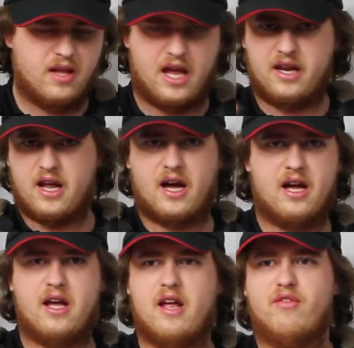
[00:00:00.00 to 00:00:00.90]
And
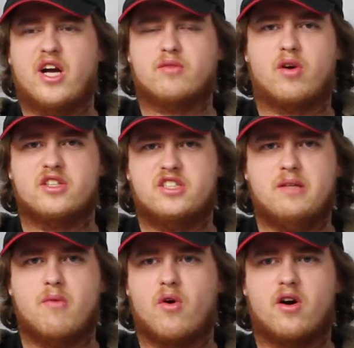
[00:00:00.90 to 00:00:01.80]
uh, if you guys want to
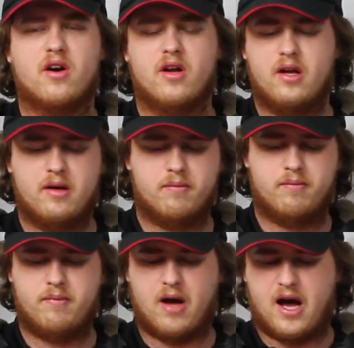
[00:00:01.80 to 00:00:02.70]
see more,
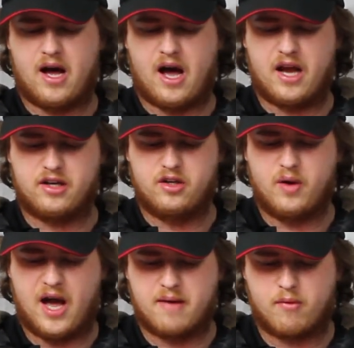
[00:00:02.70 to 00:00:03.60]
uh, I
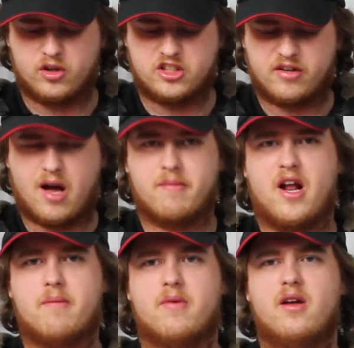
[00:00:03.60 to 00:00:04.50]
do have more stuff
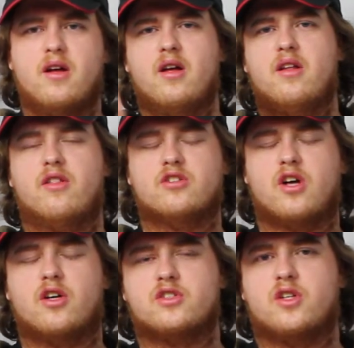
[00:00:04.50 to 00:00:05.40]
coming up. There's
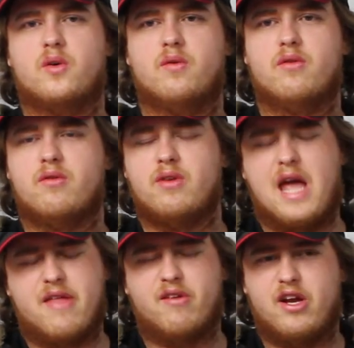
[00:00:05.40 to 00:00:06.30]
also,
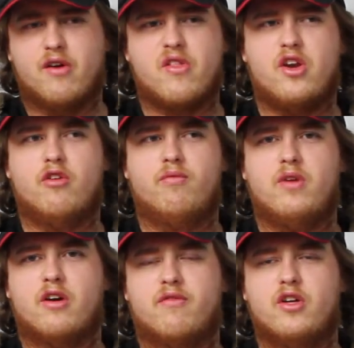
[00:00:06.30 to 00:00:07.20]
in, here in the new,
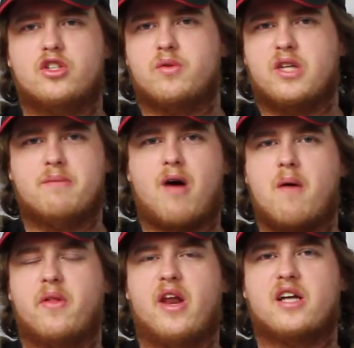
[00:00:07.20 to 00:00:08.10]
near future, within
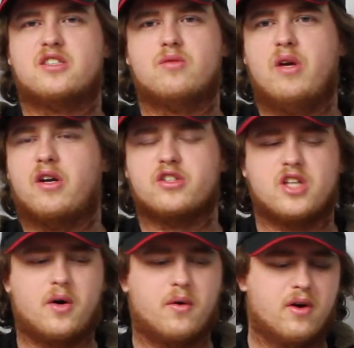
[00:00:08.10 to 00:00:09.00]
probably the next week or
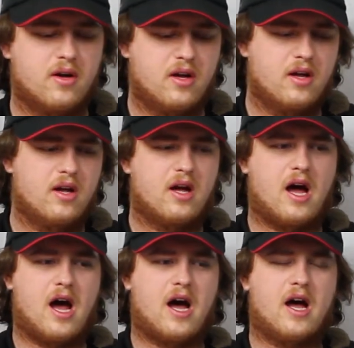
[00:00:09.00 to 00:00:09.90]
so,
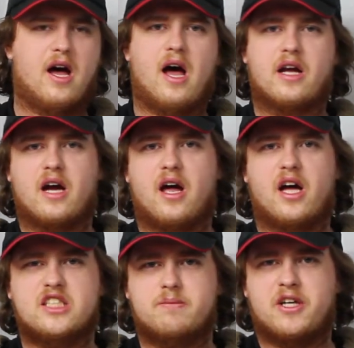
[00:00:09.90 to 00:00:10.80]
uh, I
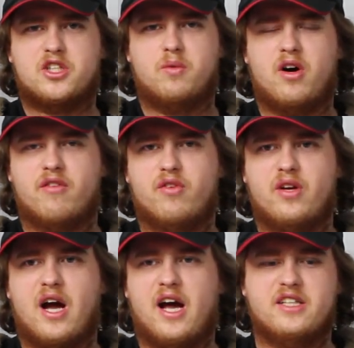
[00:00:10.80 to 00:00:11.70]
got a special one for
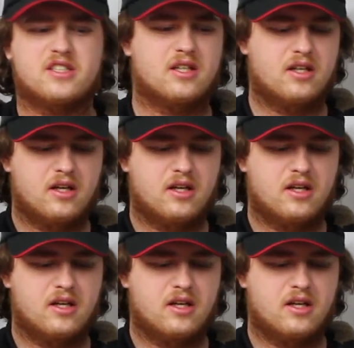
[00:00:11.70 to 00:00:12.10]
you guys.